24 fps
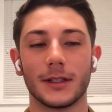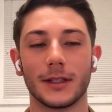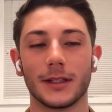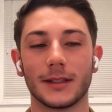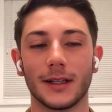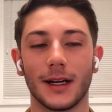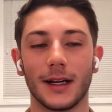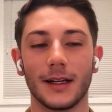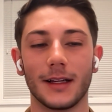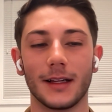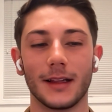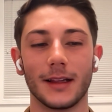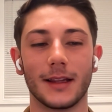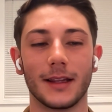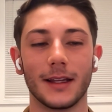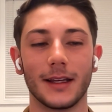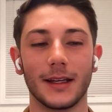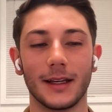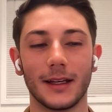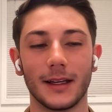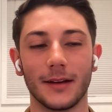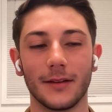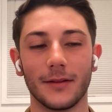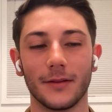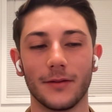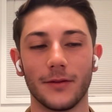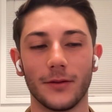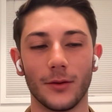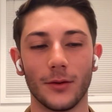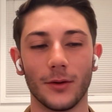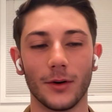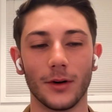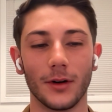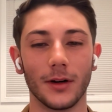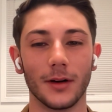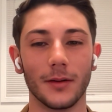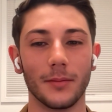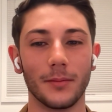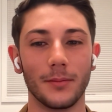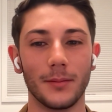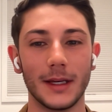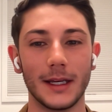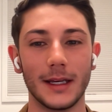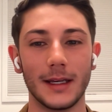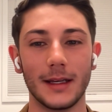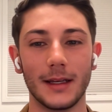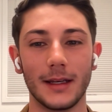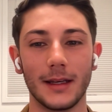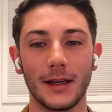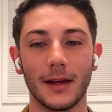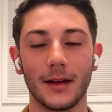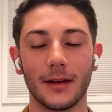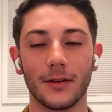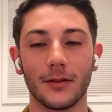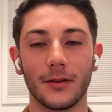exciting thing for me